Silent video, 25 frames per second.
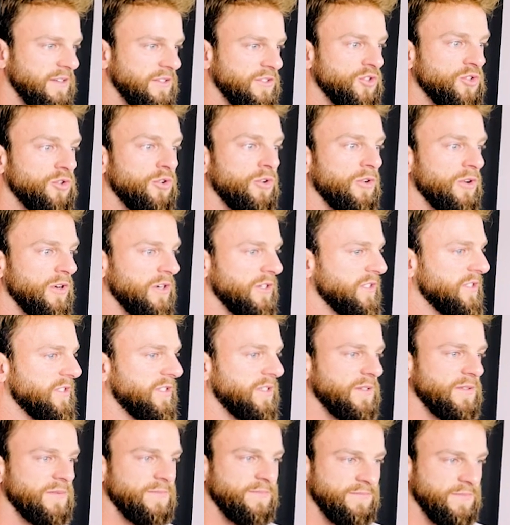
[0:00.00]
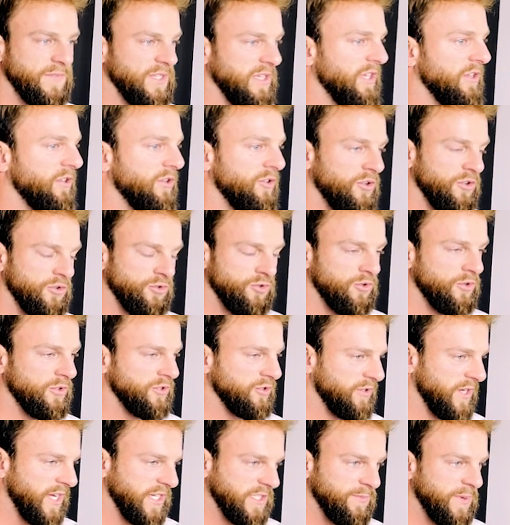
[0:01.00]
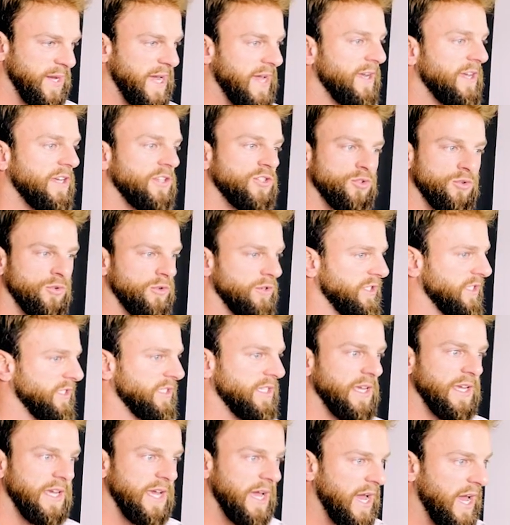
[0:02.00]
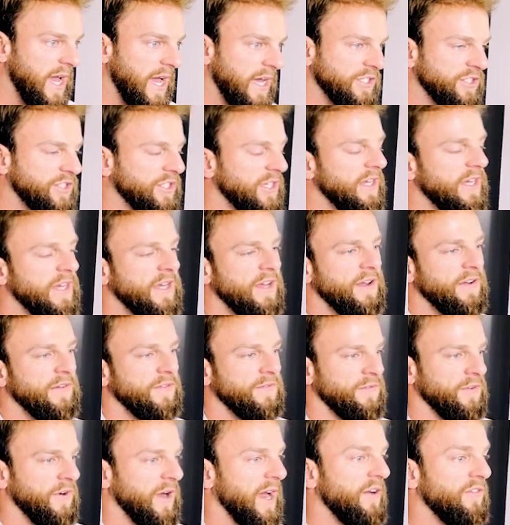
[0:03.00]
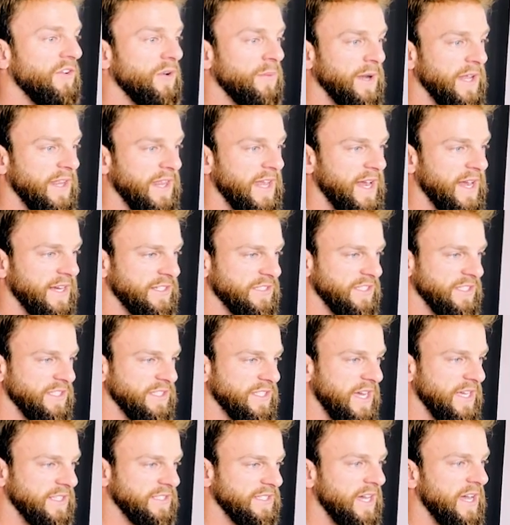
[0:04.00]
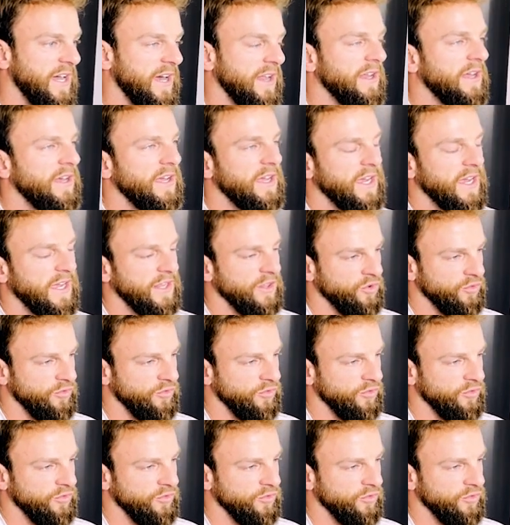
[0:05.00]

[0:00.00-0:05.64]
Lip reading: towards either towards their next package or just in cash for everybody that actually signs on. And the